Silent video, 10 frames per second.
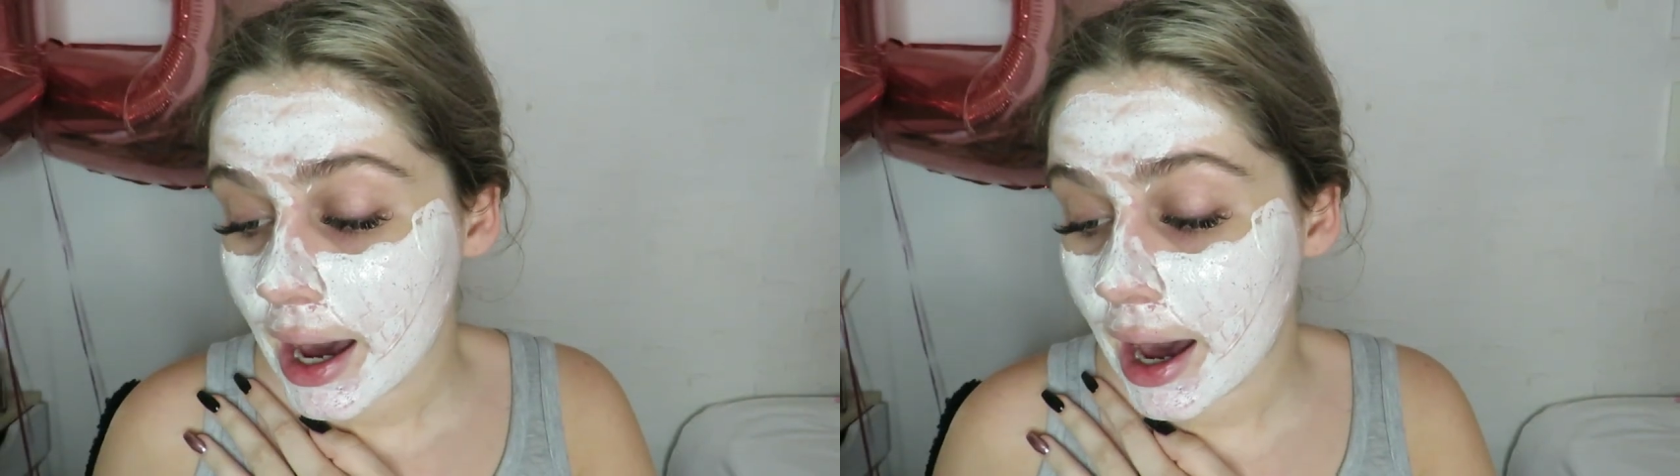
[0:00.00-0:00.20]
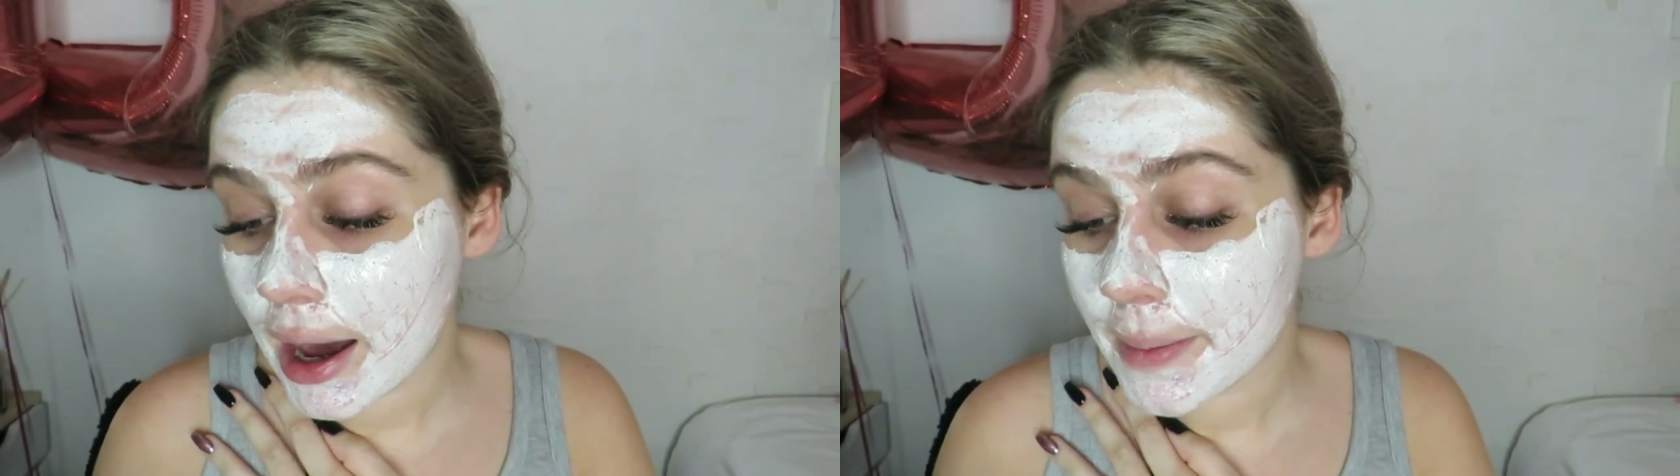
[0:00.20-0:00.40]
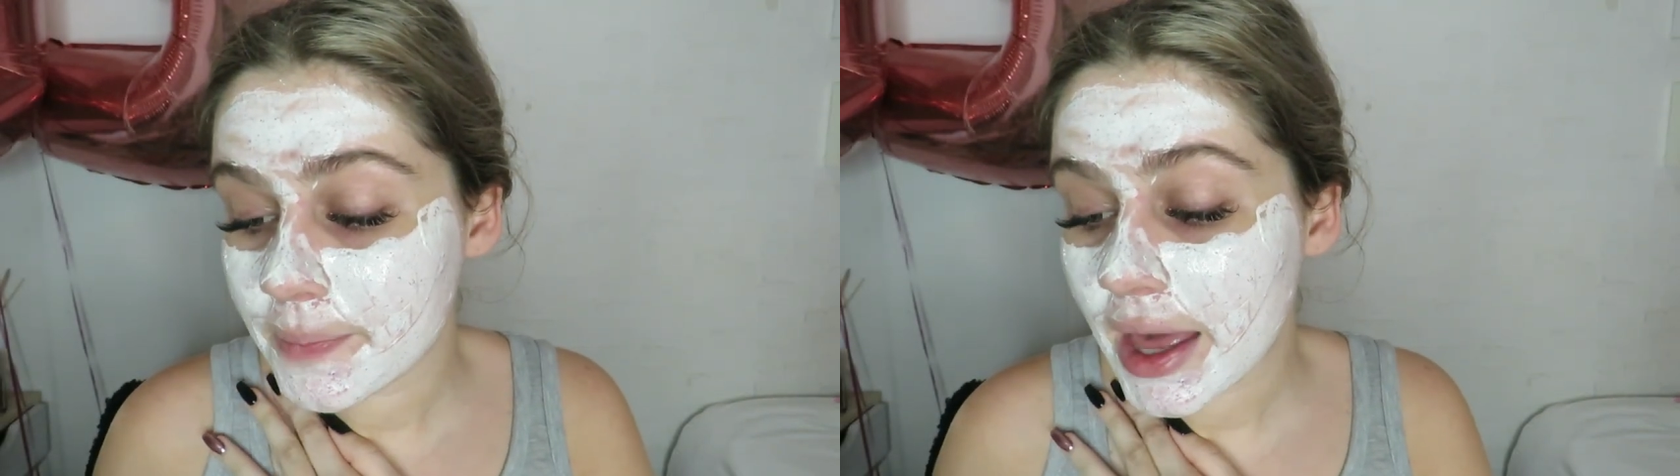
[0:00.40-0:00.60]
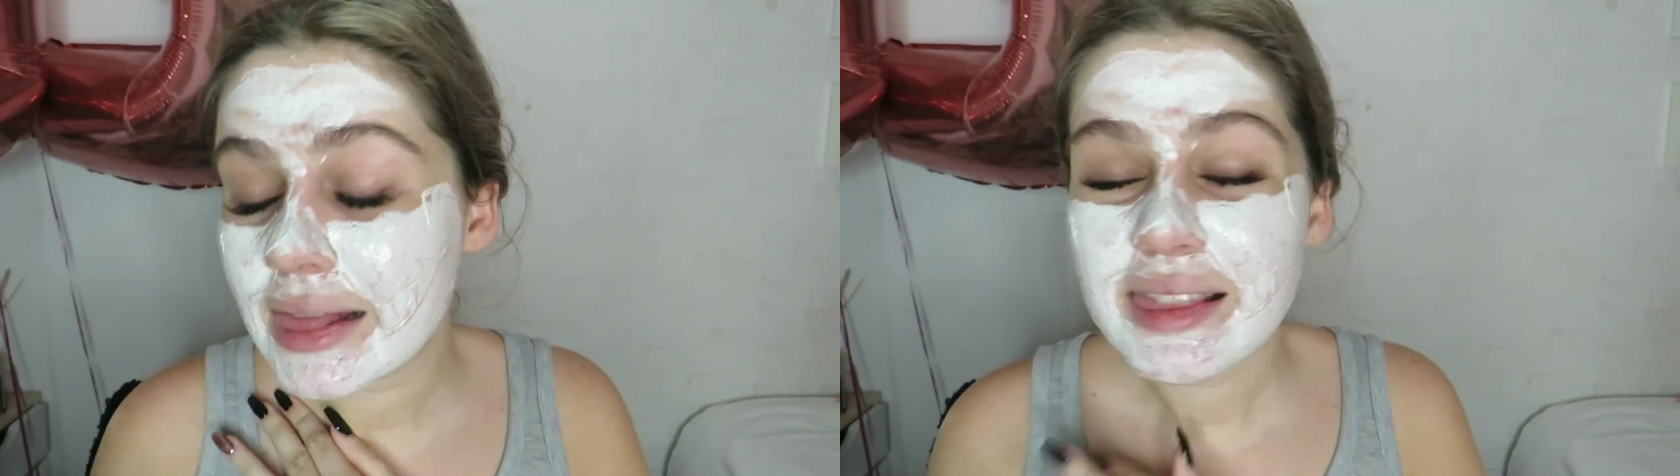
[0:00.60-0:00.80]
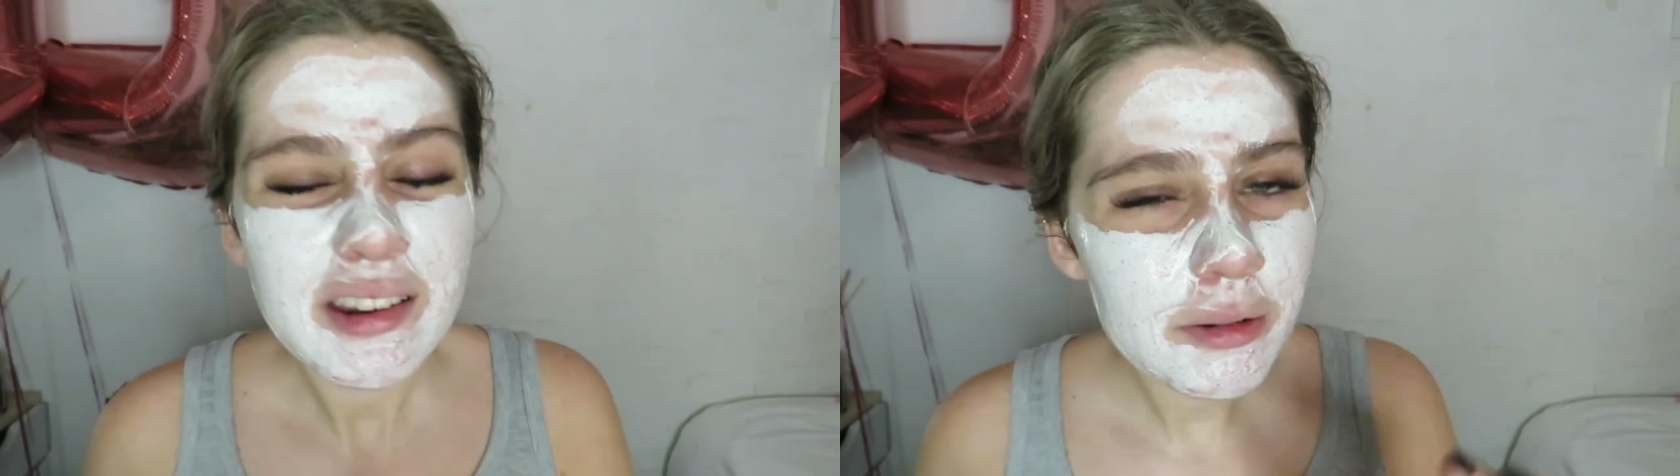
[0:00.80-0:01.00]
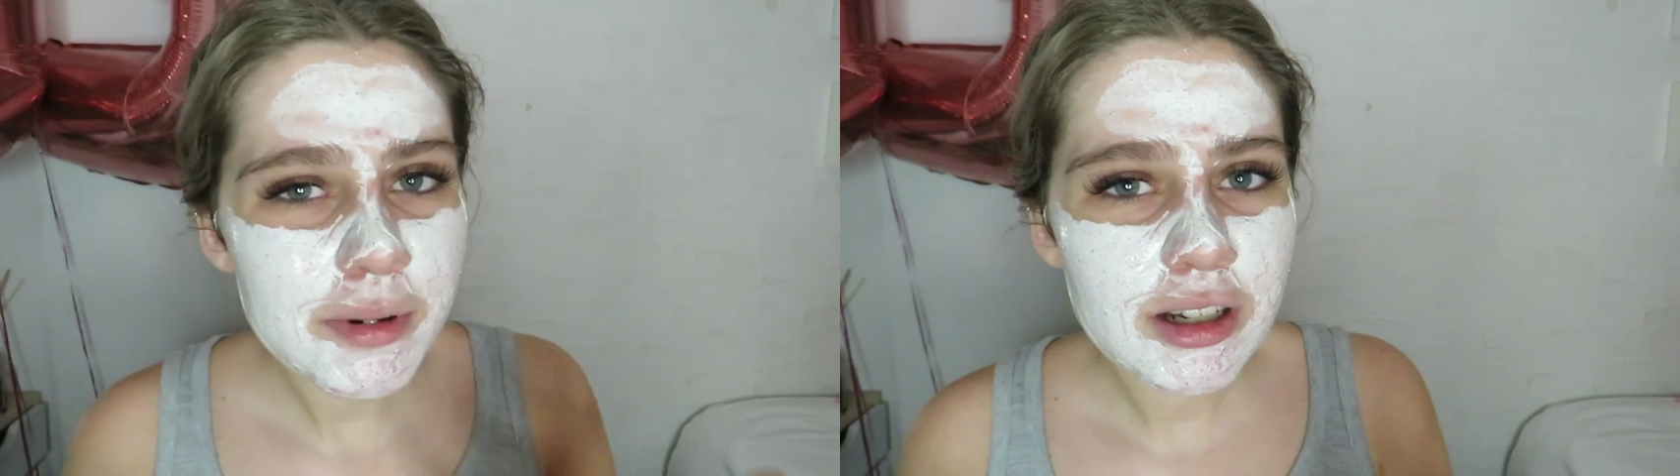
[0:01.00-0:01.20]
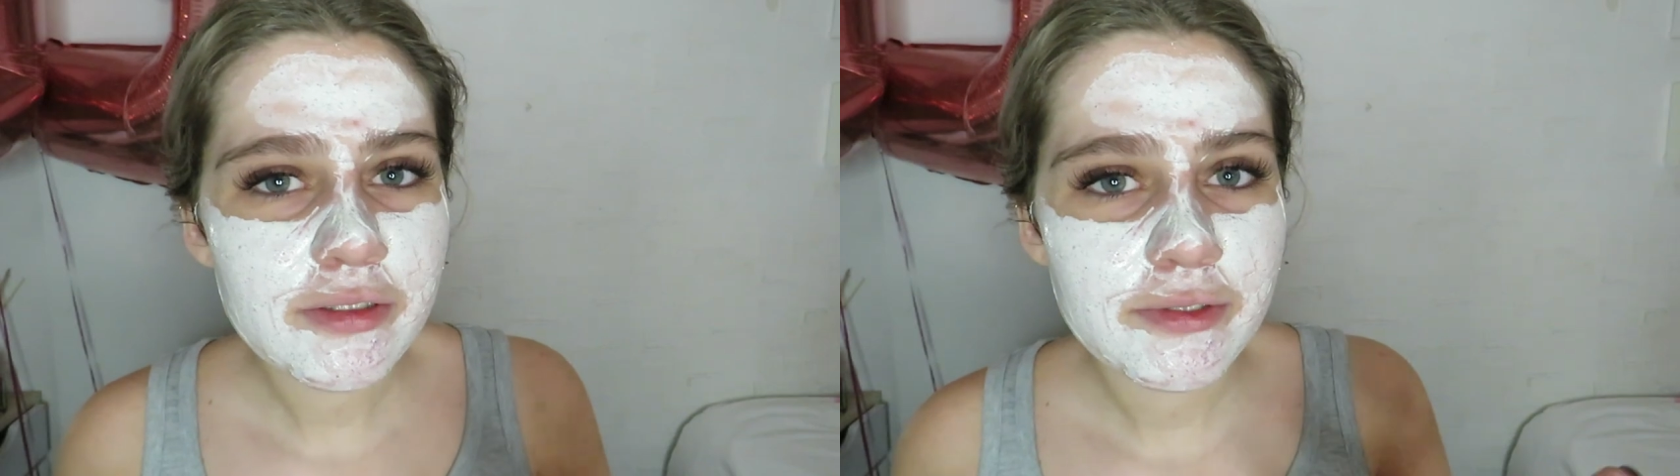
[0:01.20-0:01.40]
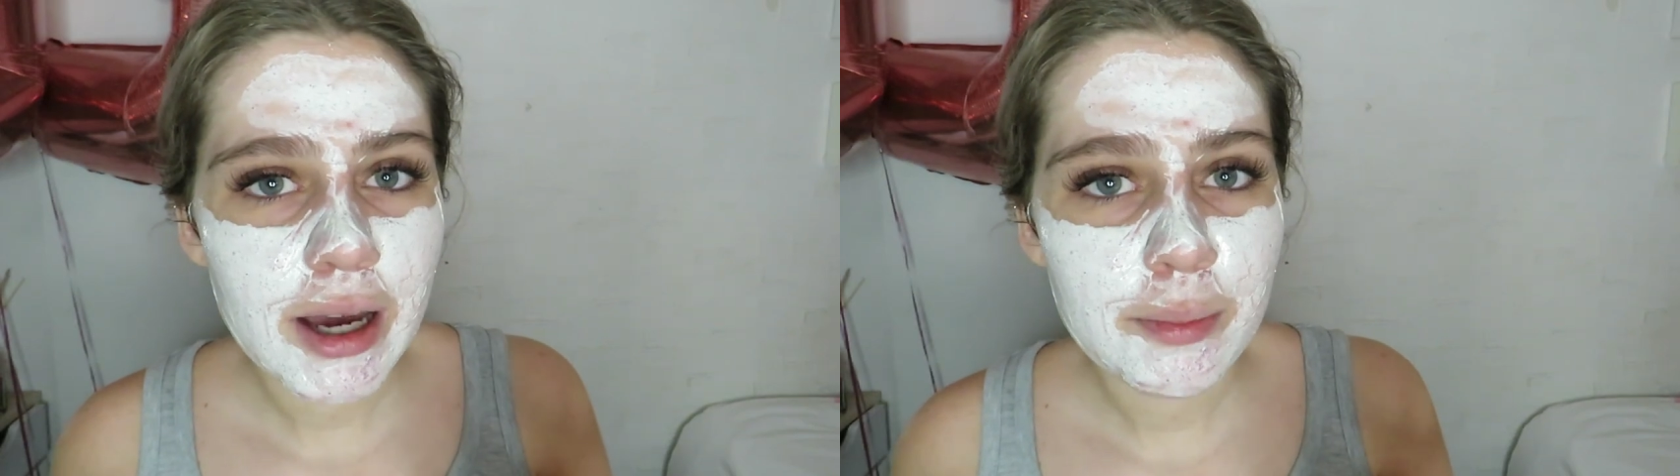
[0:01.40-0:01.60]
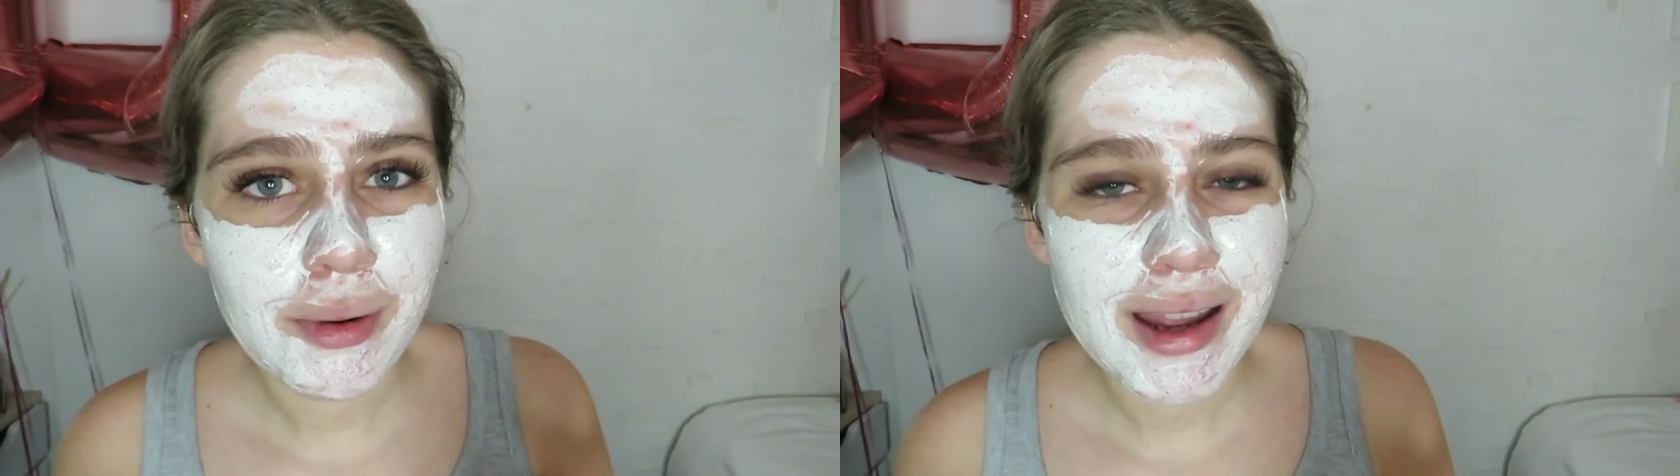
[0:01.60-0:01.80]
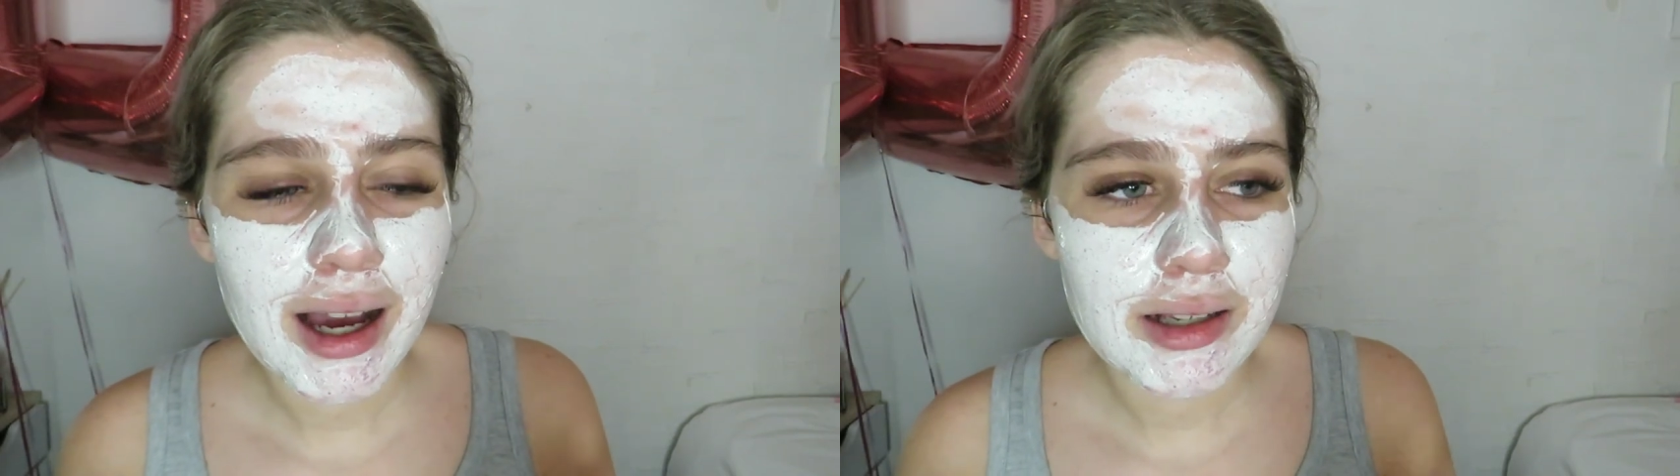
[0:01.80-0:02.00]
A little bit of a
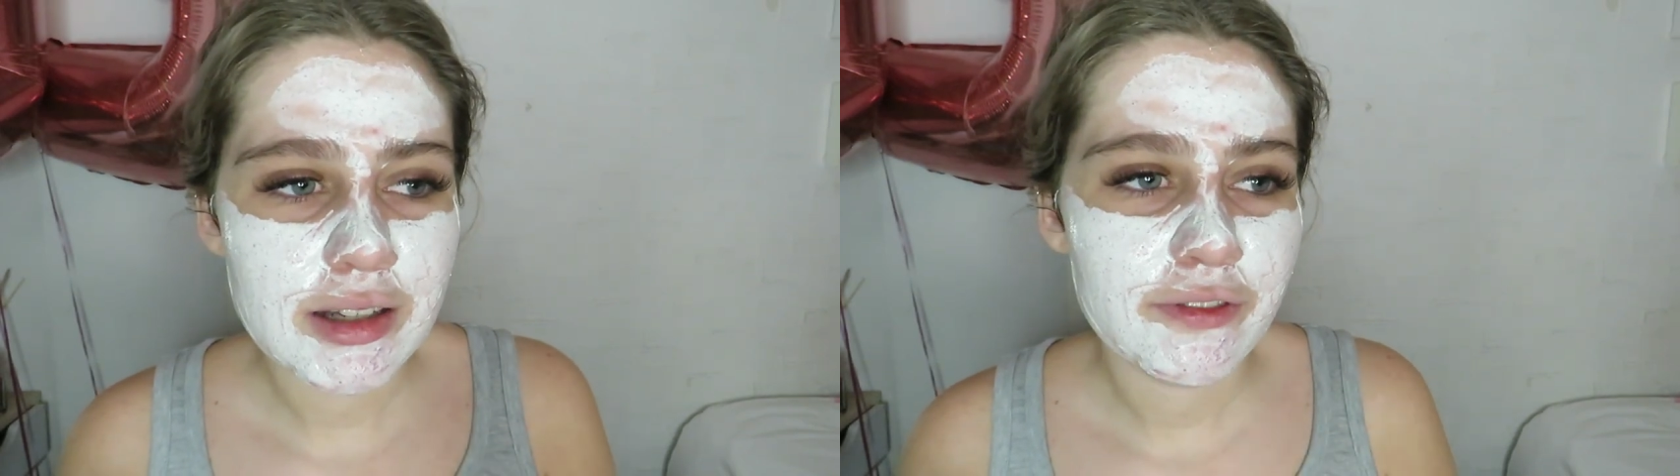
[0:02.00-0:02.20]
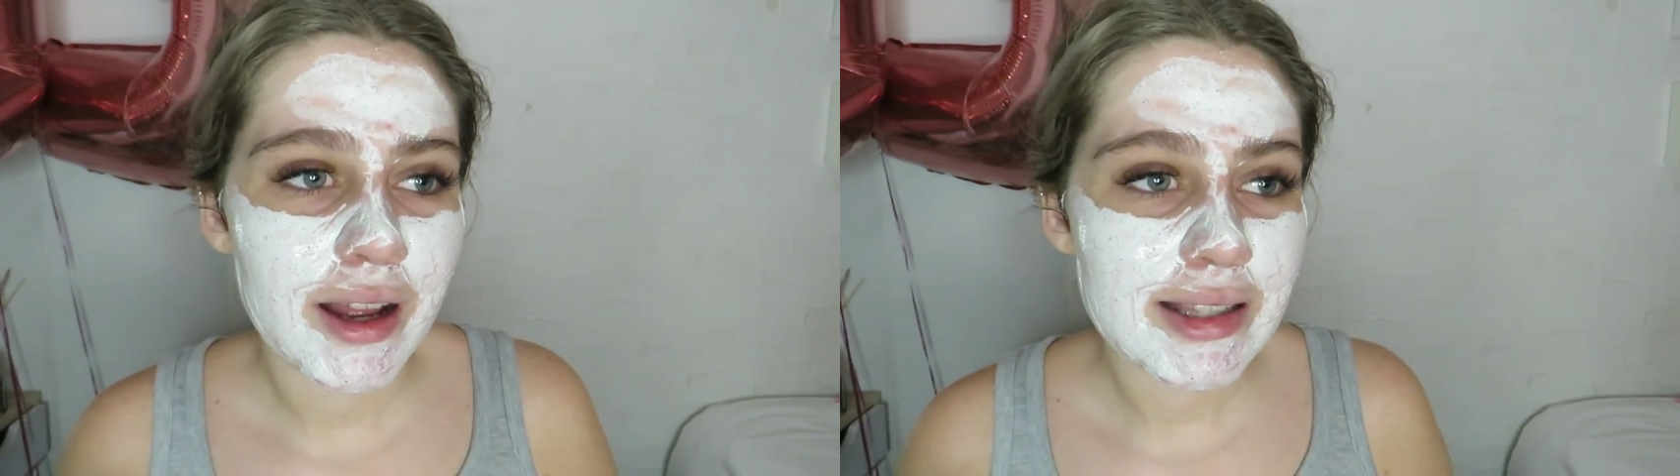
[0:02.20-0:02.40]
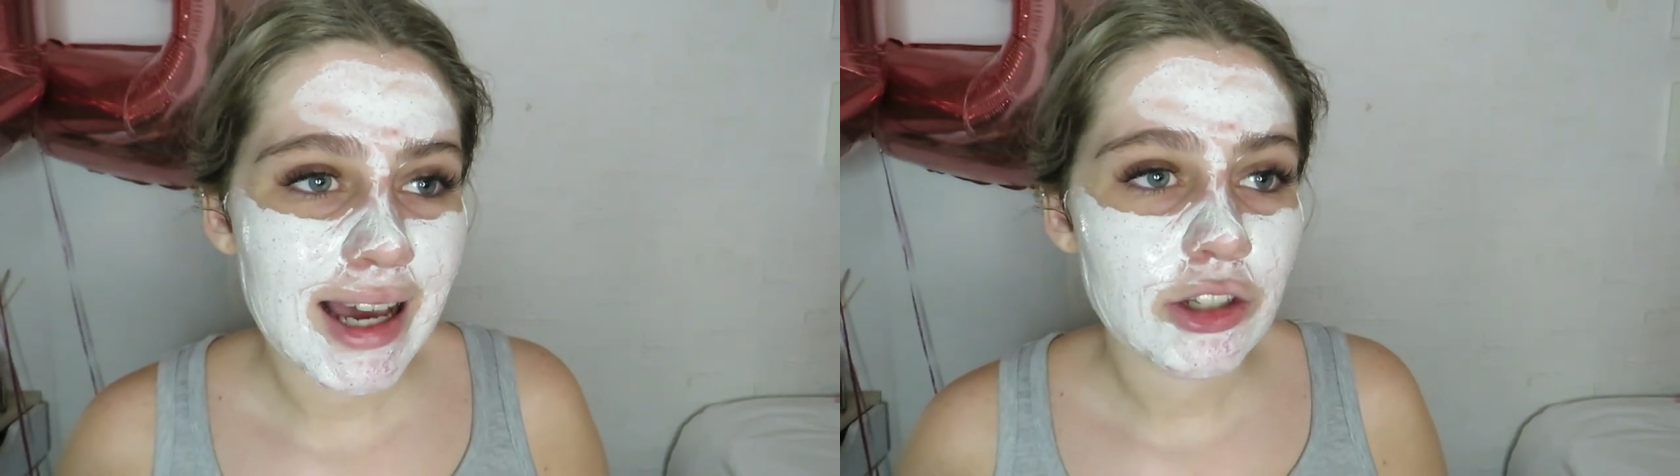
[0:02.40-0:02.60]
breakout defense.